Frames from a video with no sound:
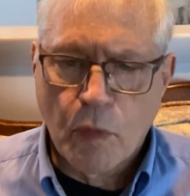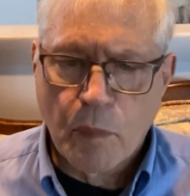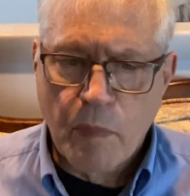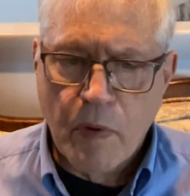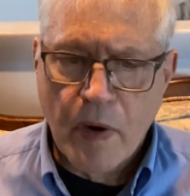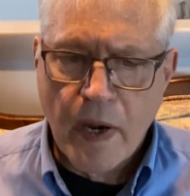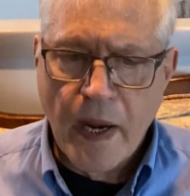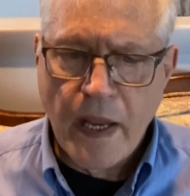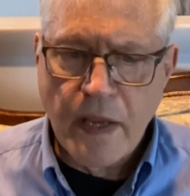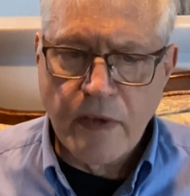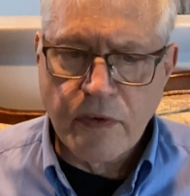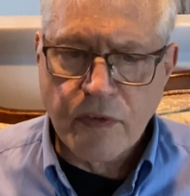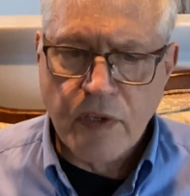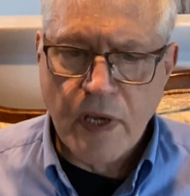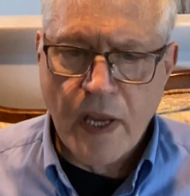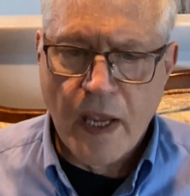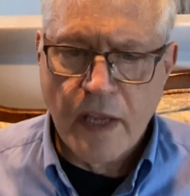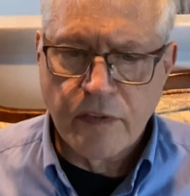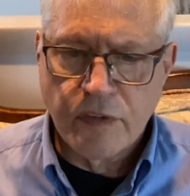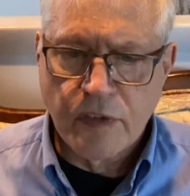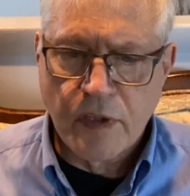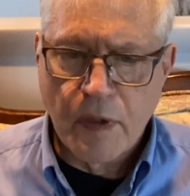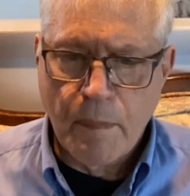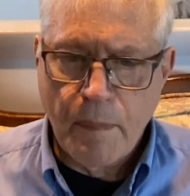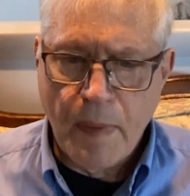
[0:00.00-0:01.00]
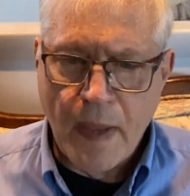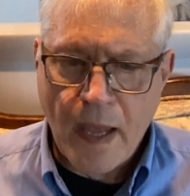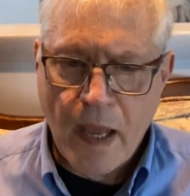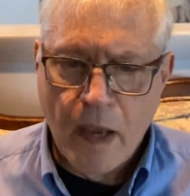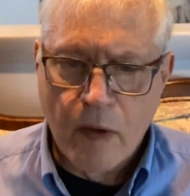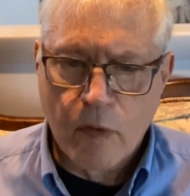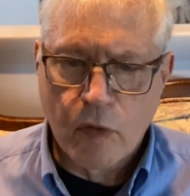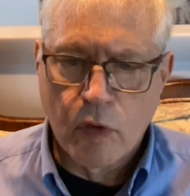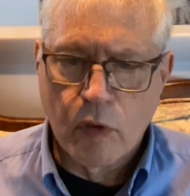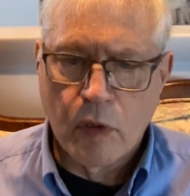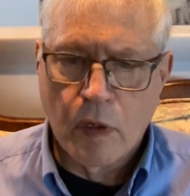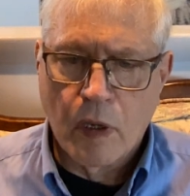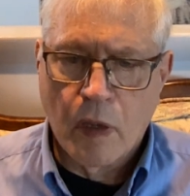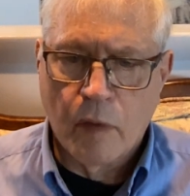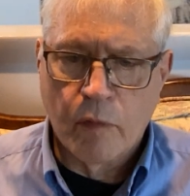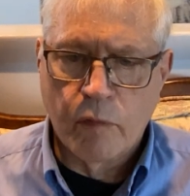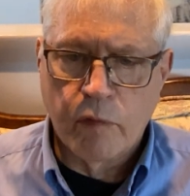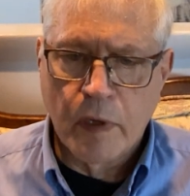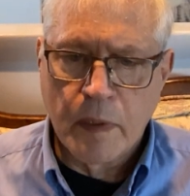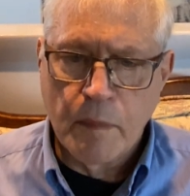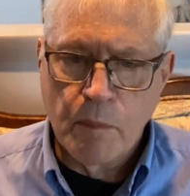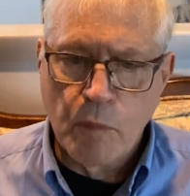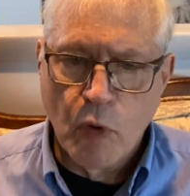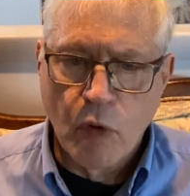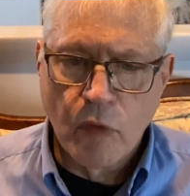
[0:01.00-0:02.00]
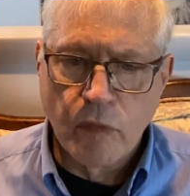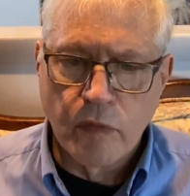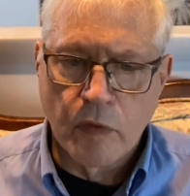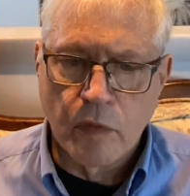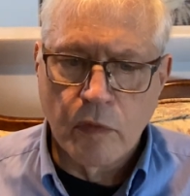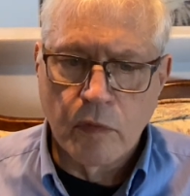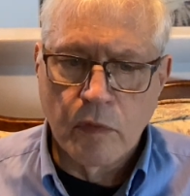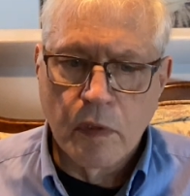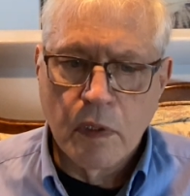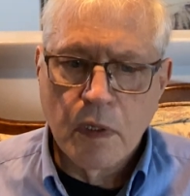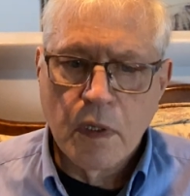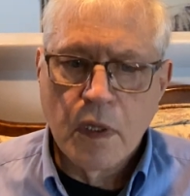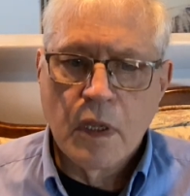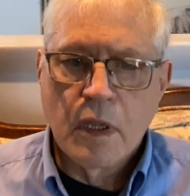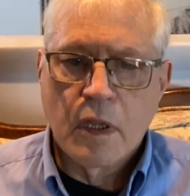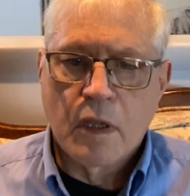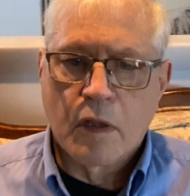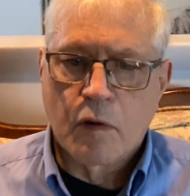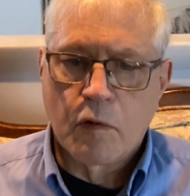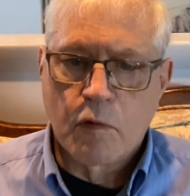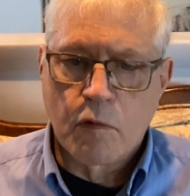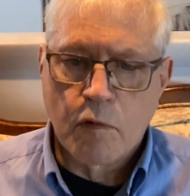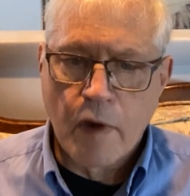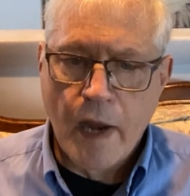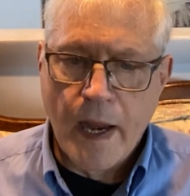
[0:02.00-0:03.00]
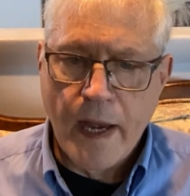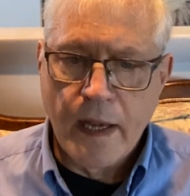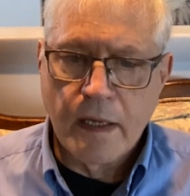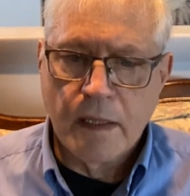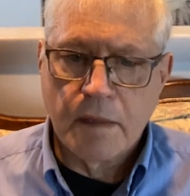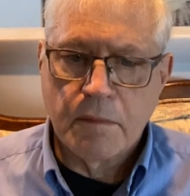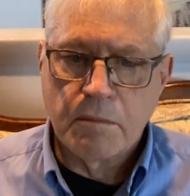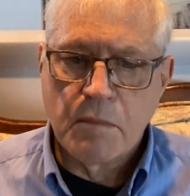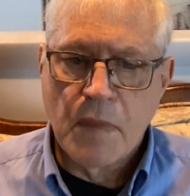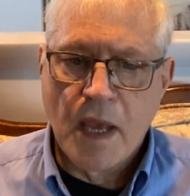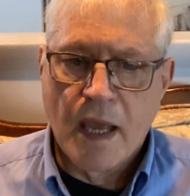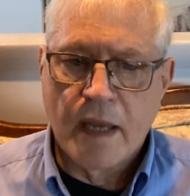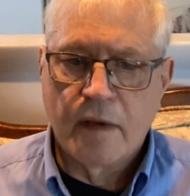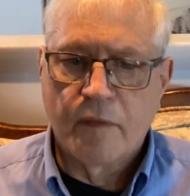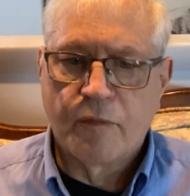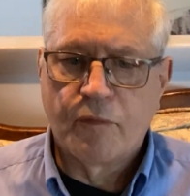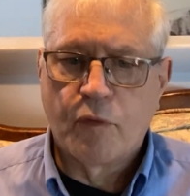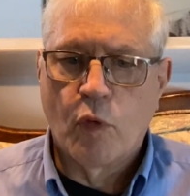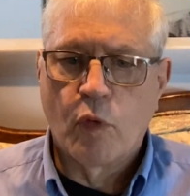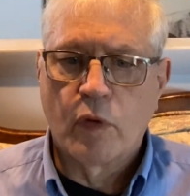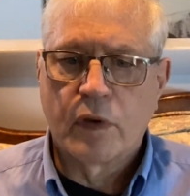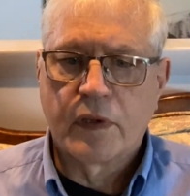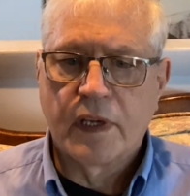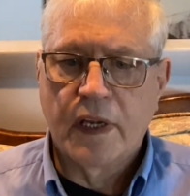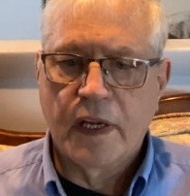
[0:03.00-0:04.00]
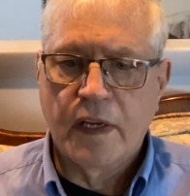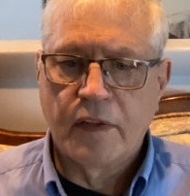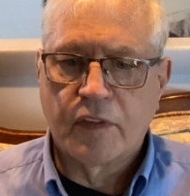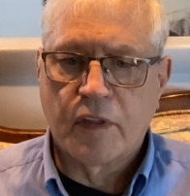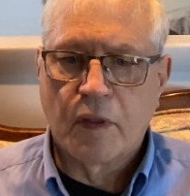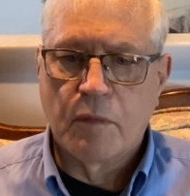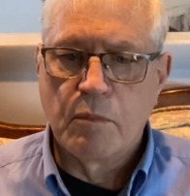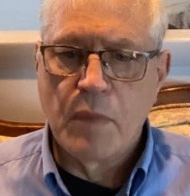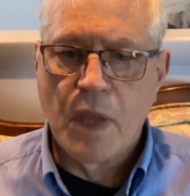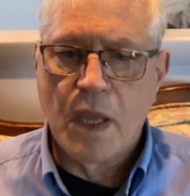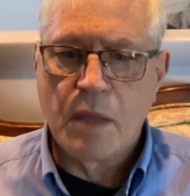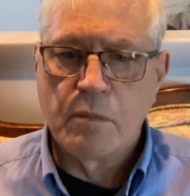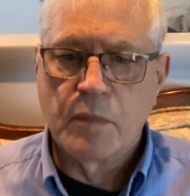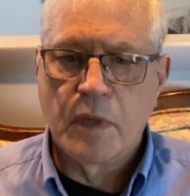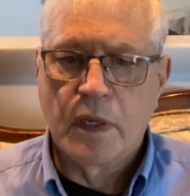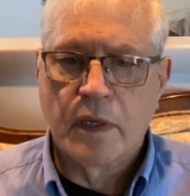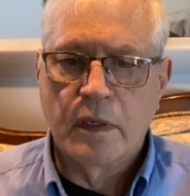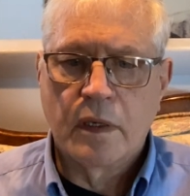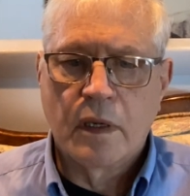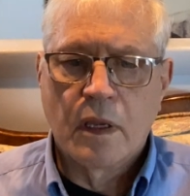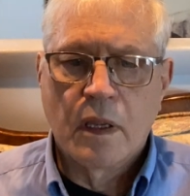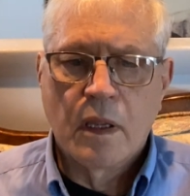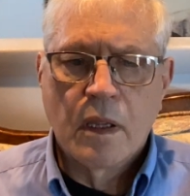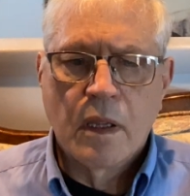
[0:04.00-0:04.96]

branch has the power of removal, granted by the 14th Amendment,